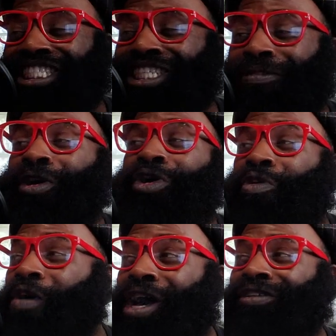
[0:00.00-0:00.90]
stupid.
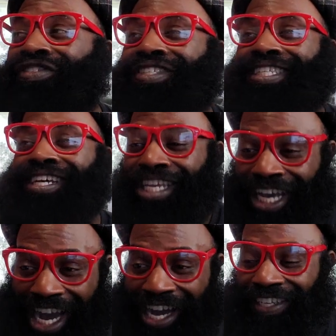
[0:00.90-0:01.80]
Who else?
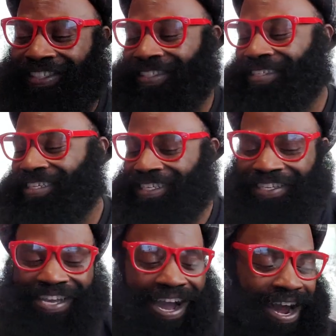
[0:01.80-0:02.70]
Us.
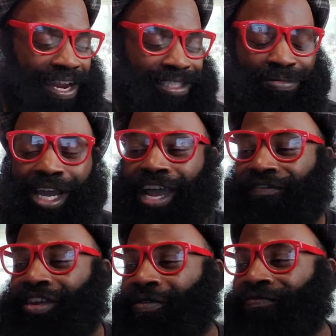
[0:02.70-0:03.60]
God, that's why I
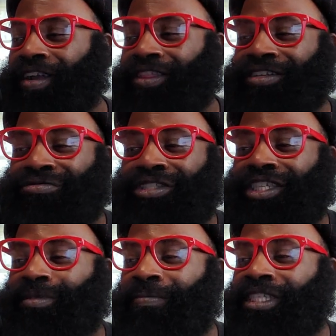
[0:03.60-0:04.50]
have no faith and trust
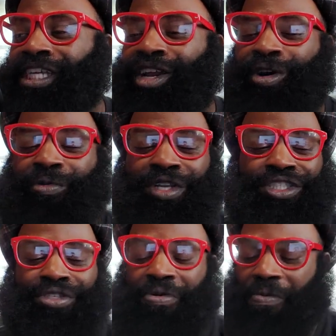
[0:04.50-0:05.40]
in human beings at all
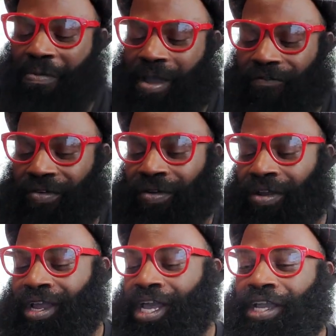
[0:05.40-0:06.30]

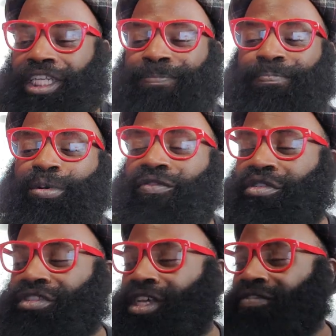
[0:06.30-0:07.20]
whatsoever. Just prove
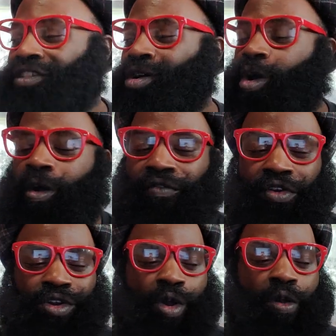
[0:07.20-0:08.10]
yourselves over
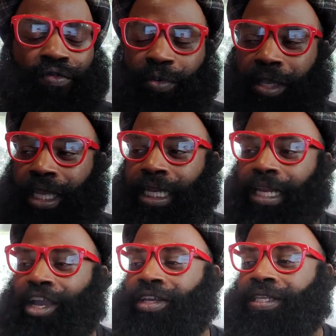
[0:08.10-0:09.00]
and over
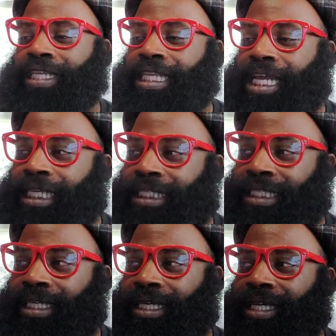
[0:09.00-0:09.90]
again. Are you
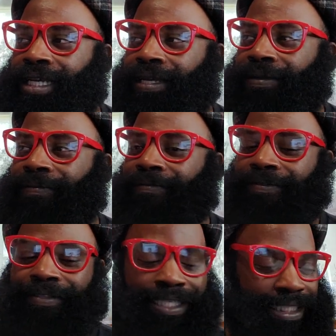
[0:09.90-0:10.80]
nuts?
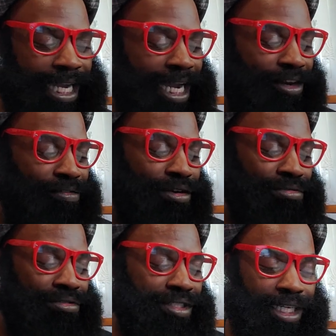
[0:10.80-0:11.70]
This guy don't
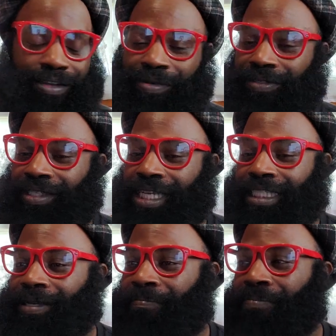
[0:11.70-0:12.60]
know shit or else it
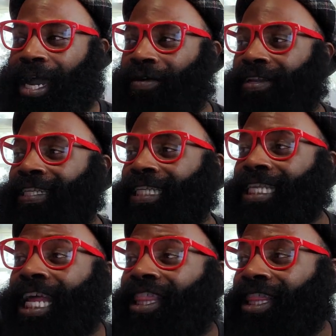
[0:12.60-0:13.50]
is about
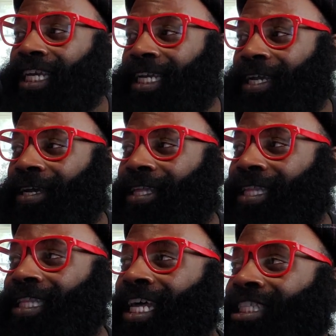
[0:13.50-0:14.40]
nothing
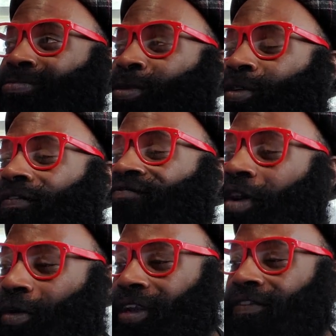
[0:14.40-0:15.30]
that is worth
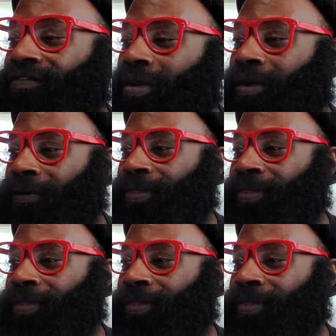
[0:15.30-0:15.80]
voting for.